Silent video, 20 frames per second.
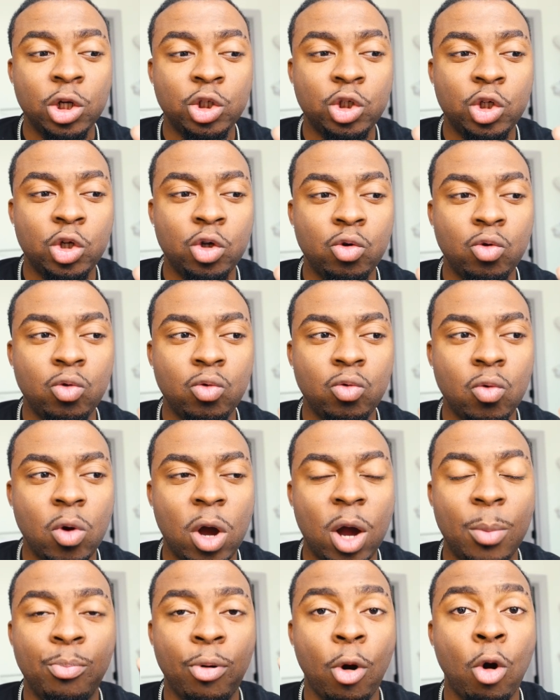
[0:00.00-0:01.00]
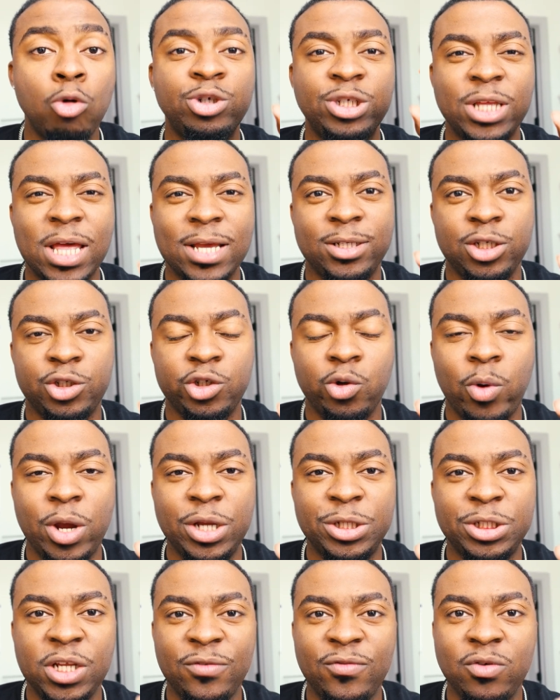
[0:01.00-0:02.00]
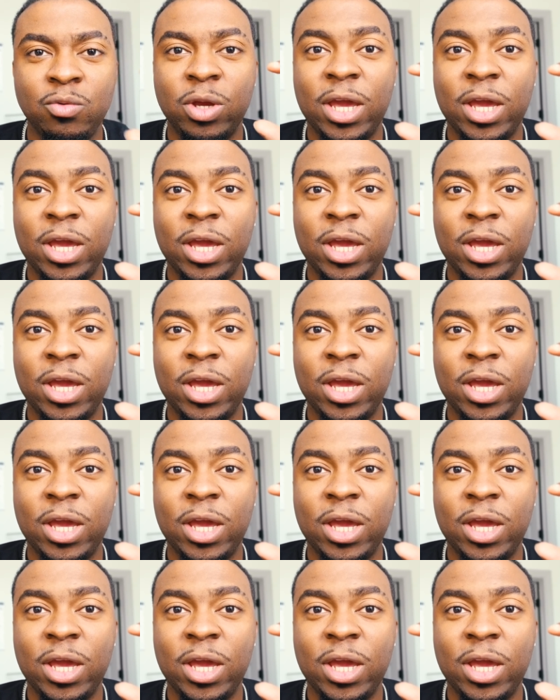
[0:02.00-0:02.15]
to approach that situation if you